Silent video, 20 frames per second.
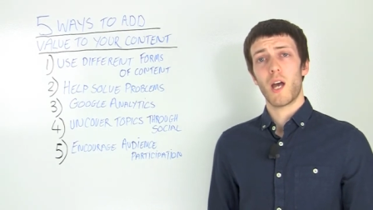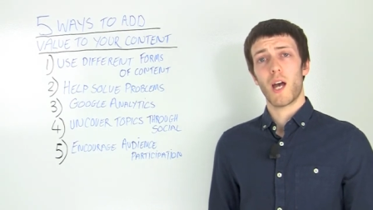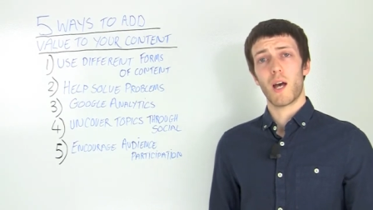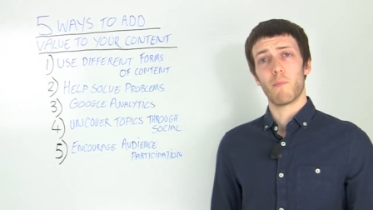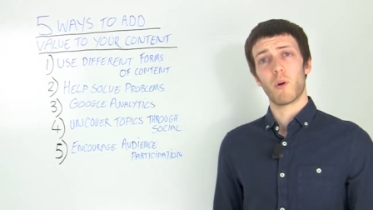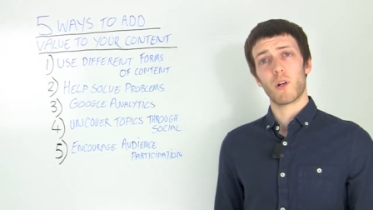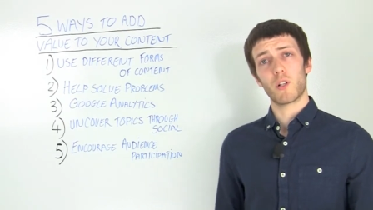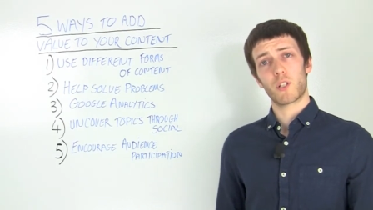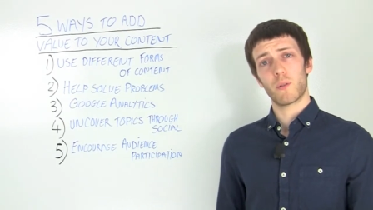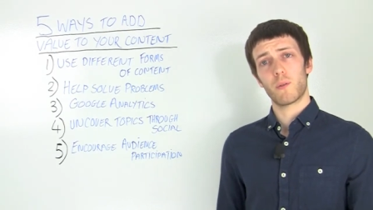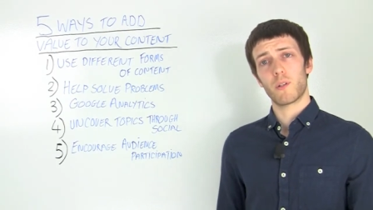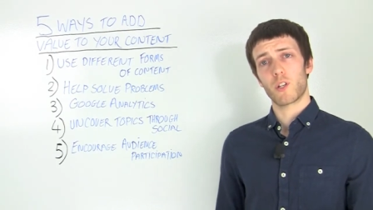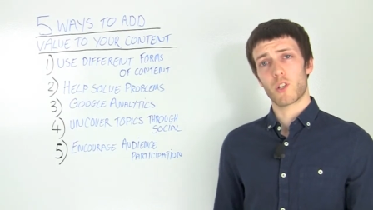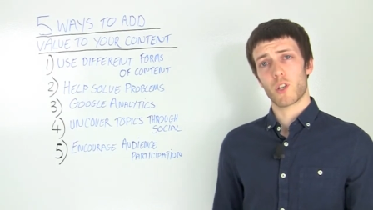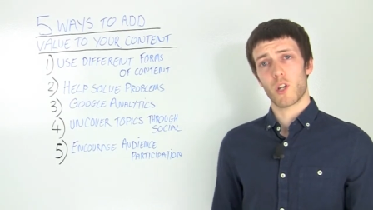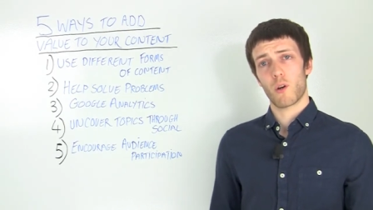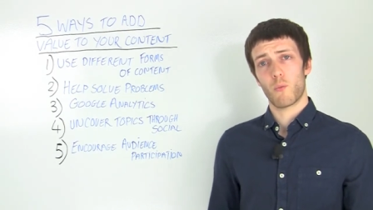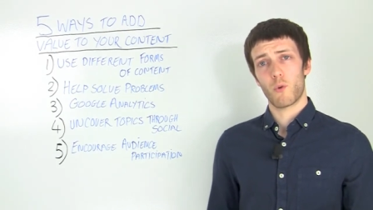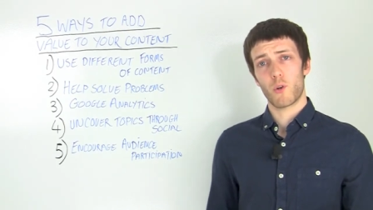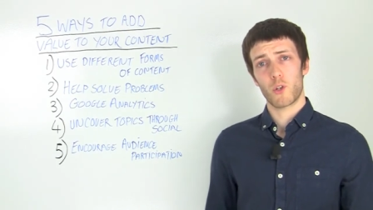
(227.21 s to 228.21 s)
And by doing
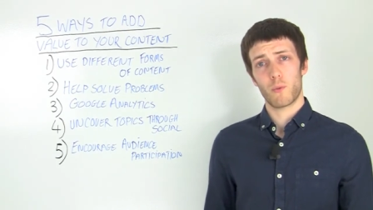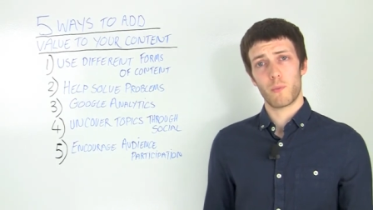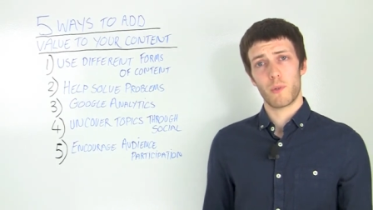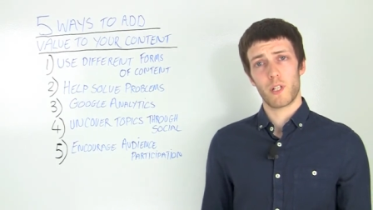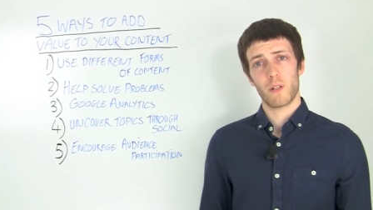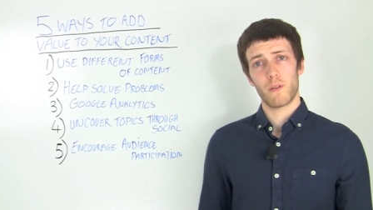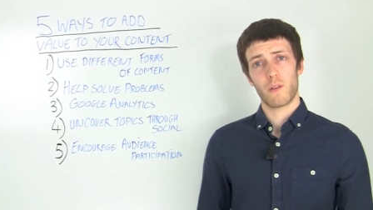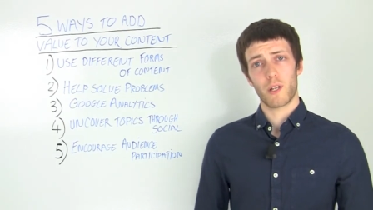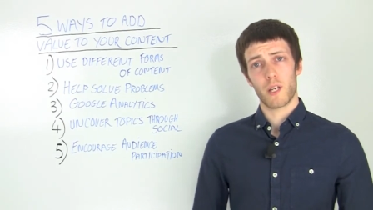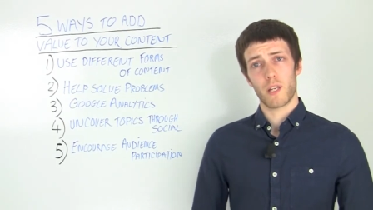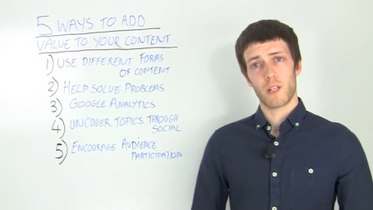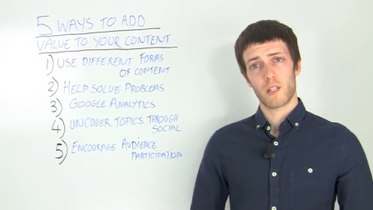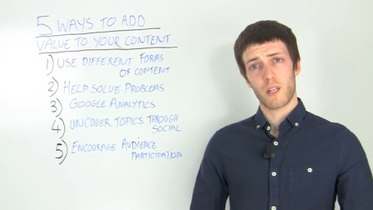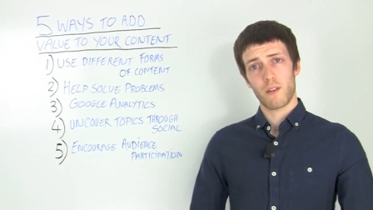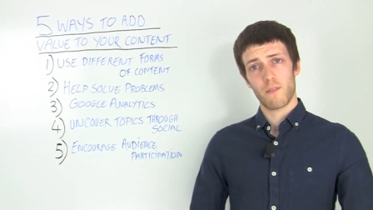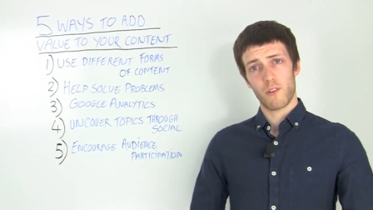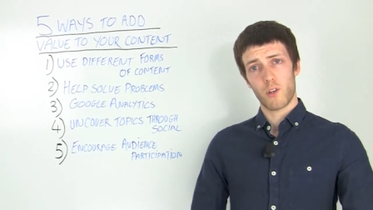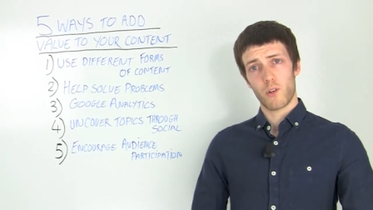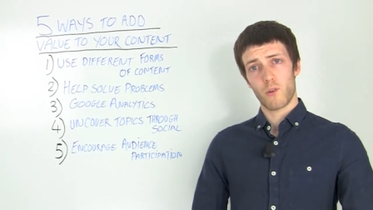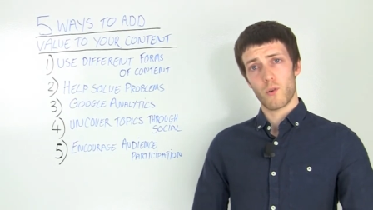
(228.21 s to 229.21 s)
so, what you'll be doing is
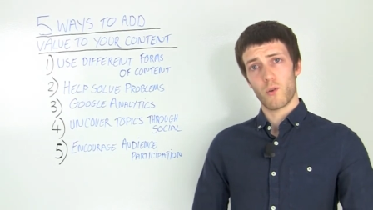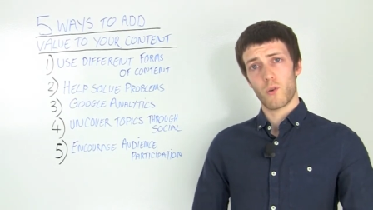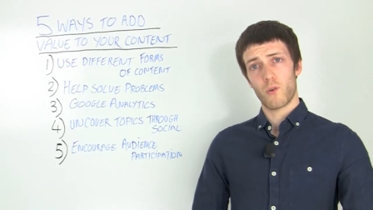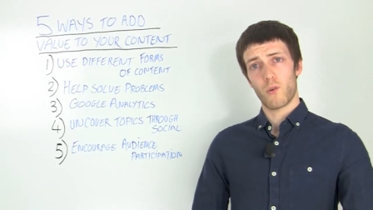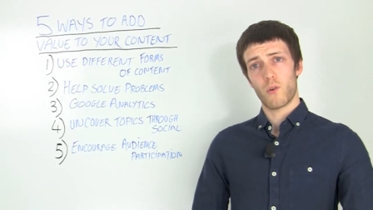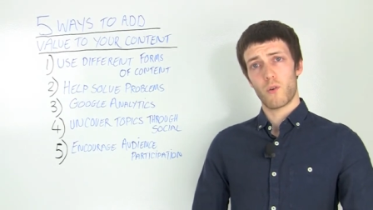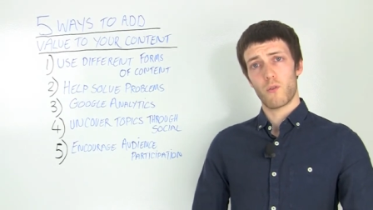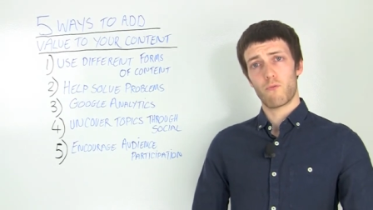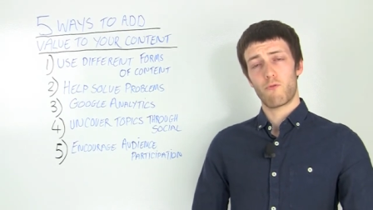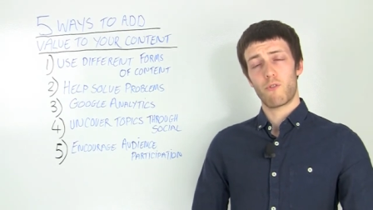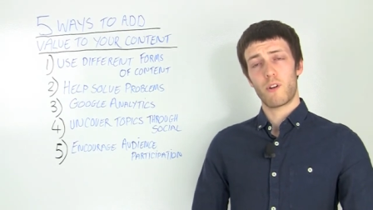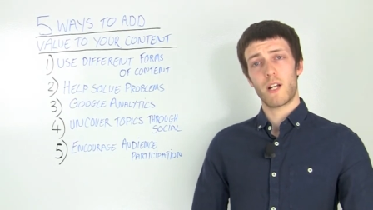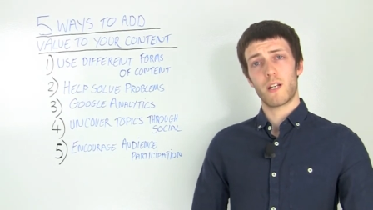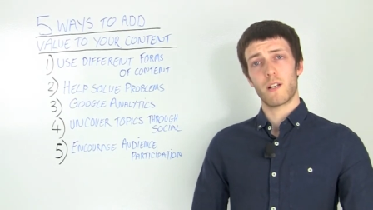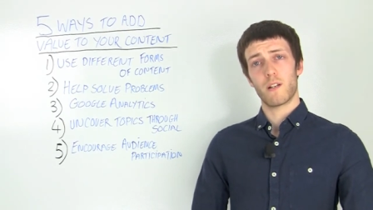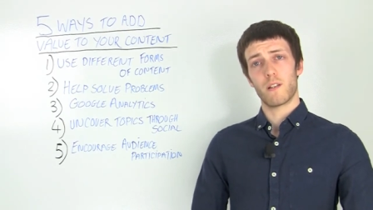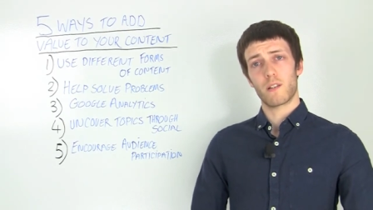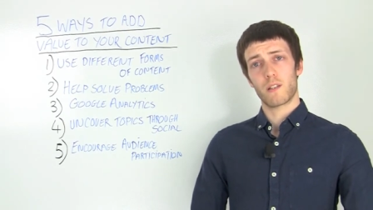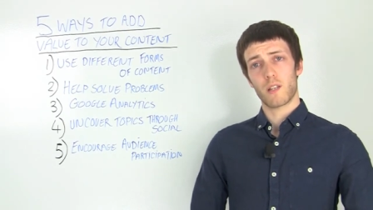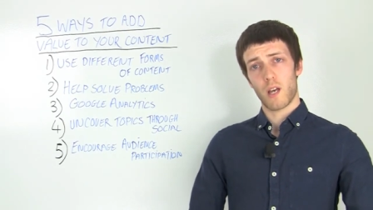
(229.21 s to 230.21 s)
giving your
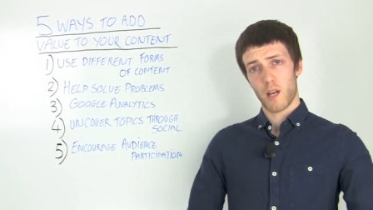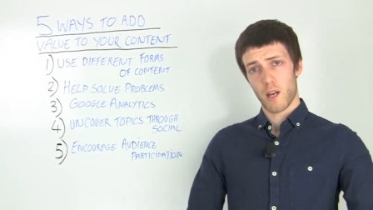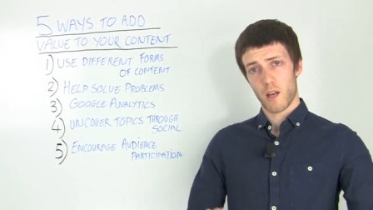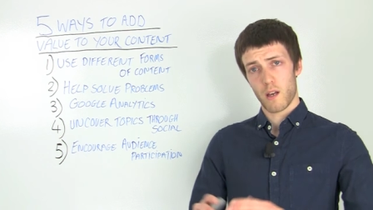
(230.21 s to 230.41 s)
readers, uh,